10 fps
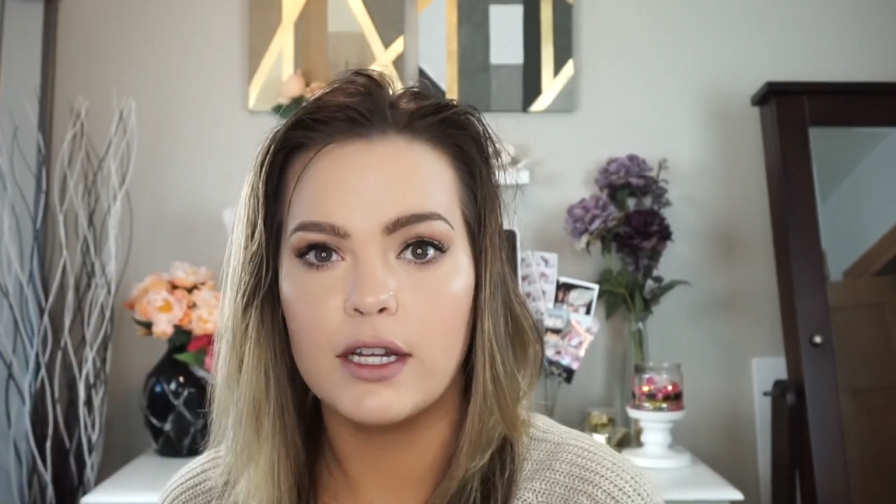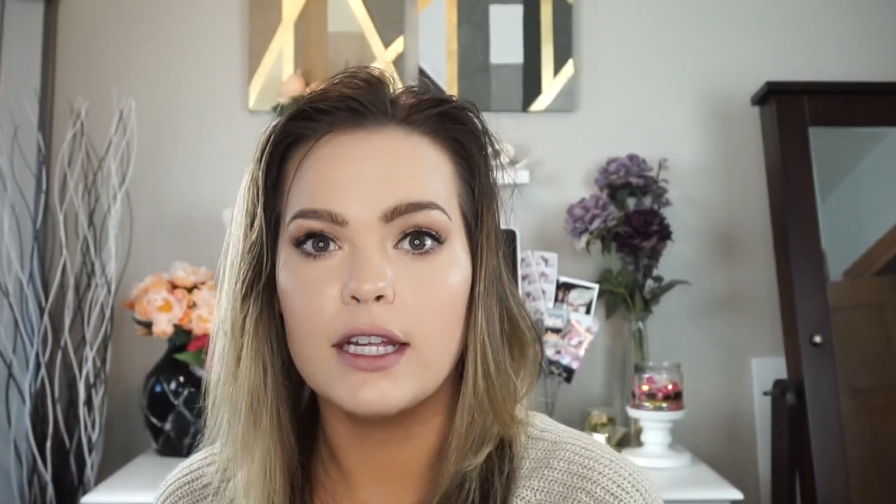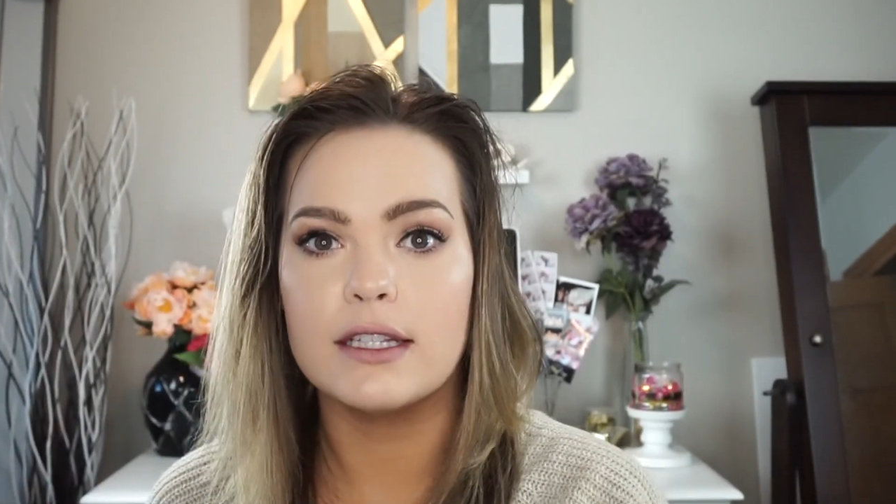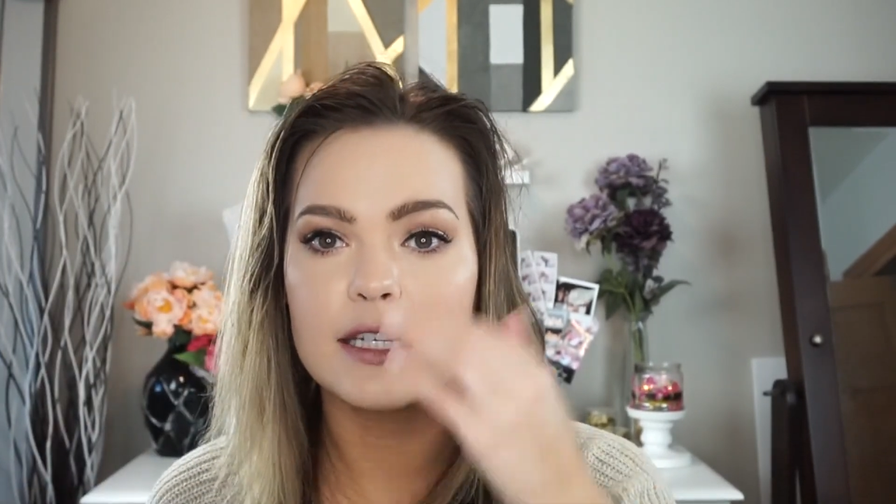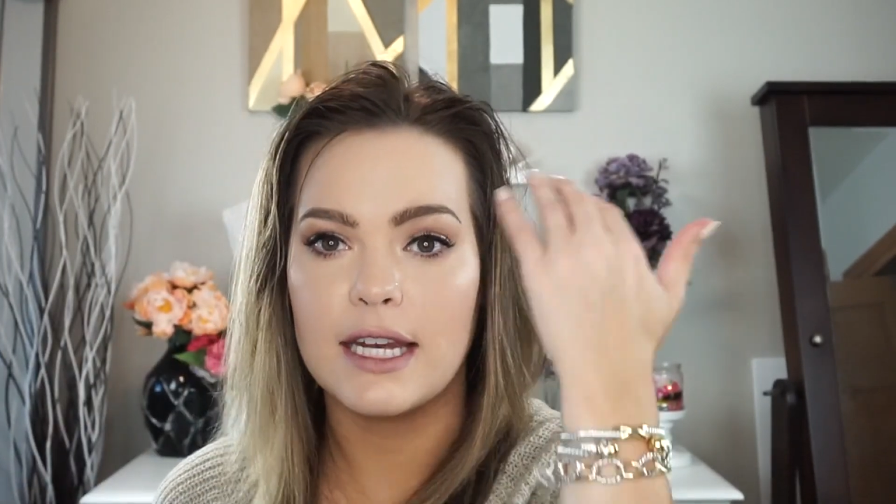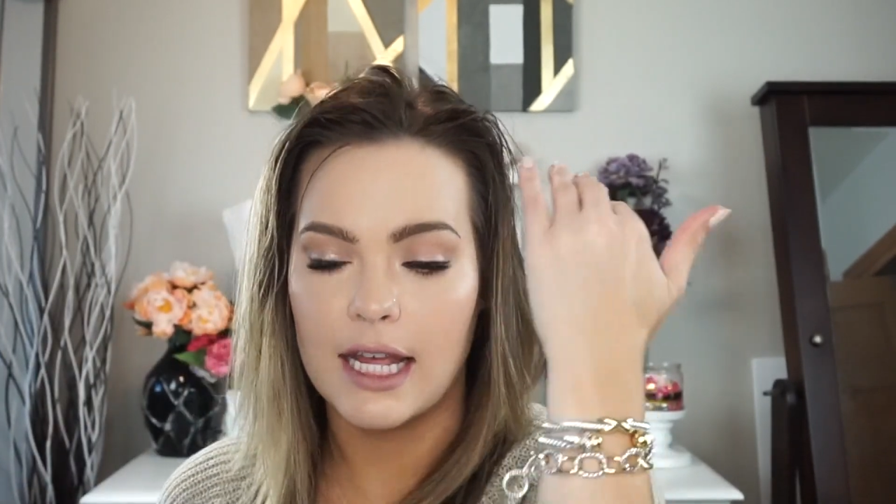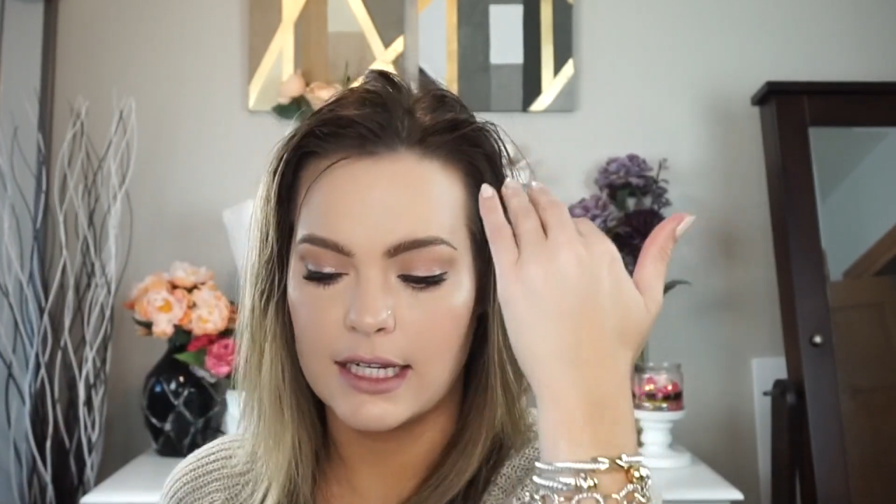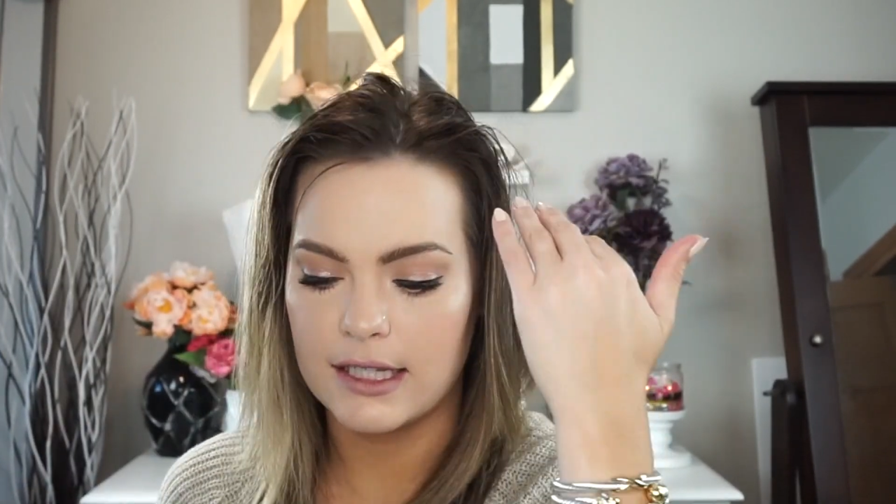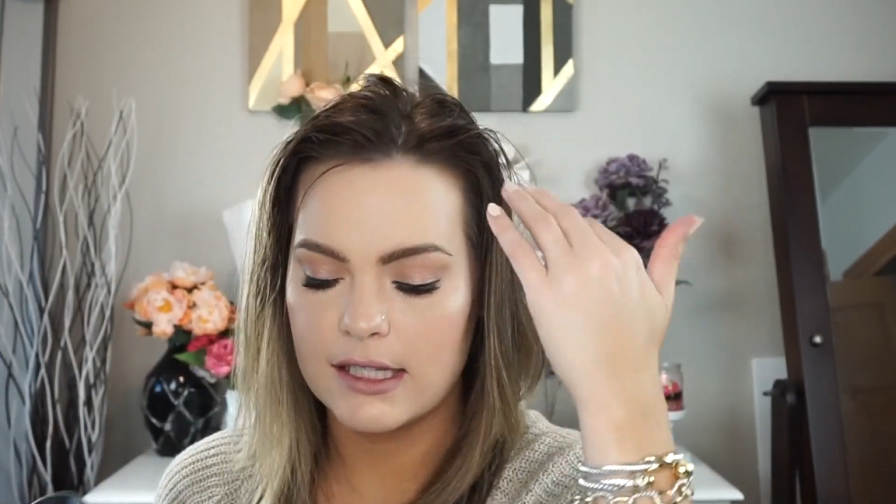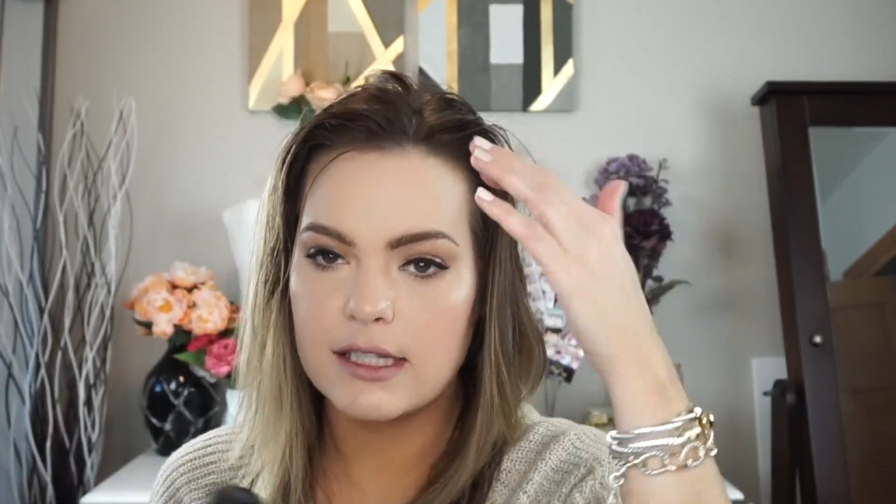it's
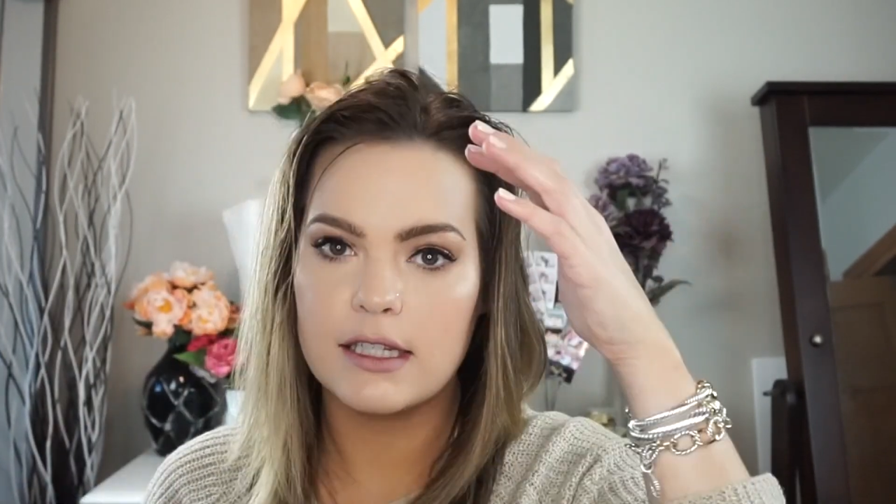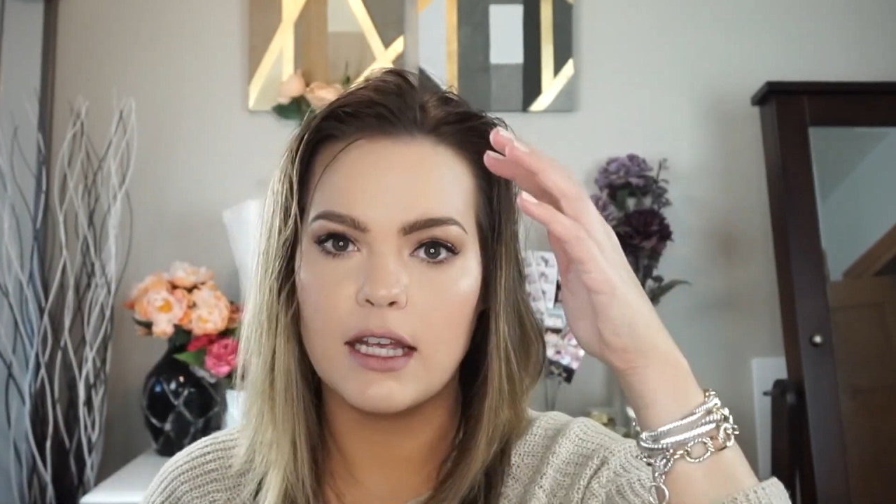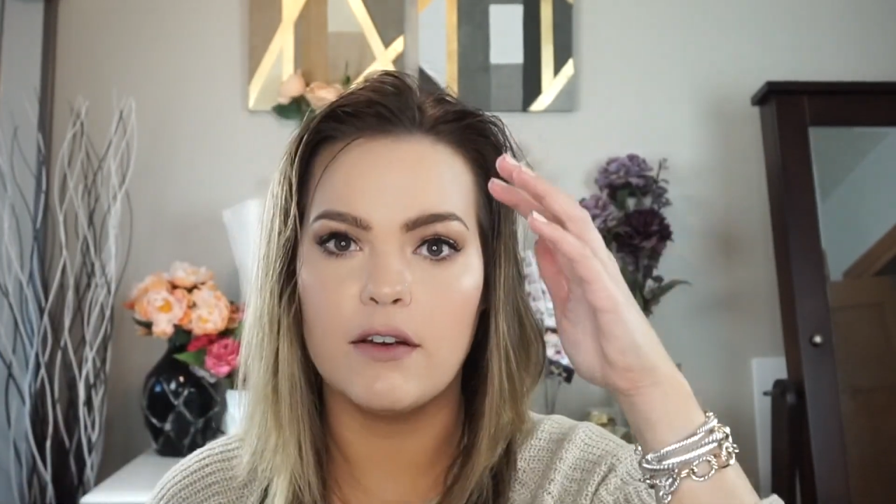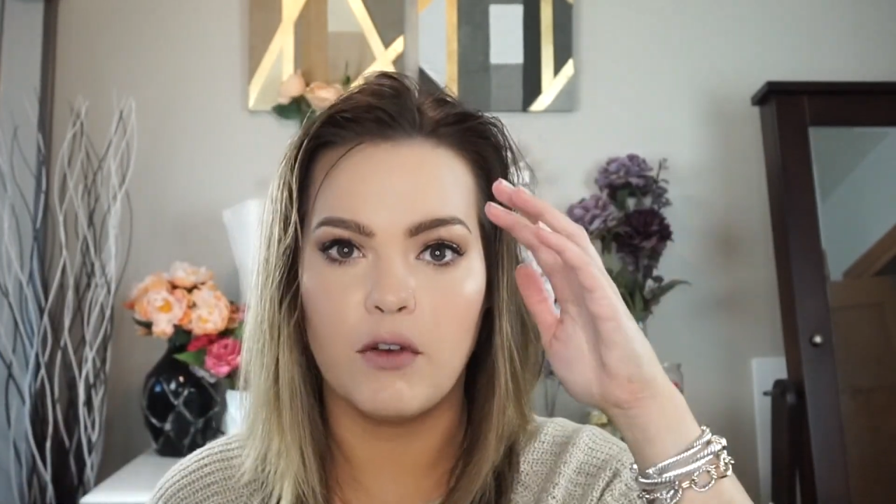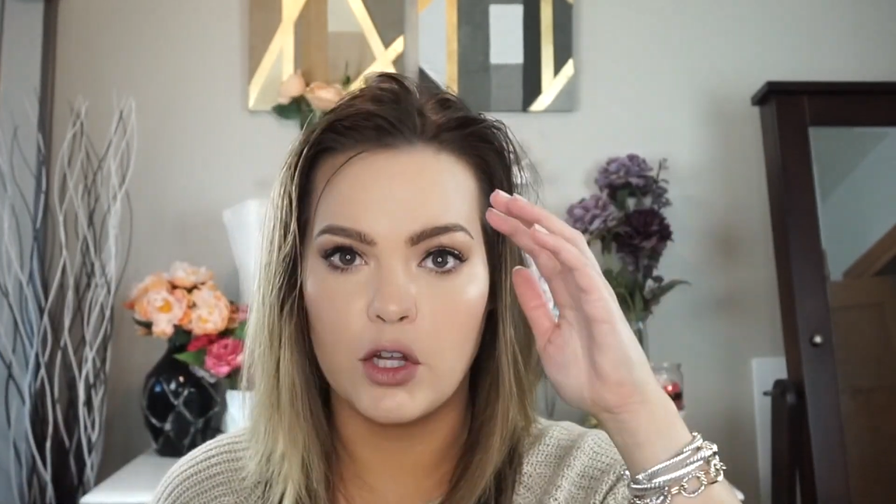nice and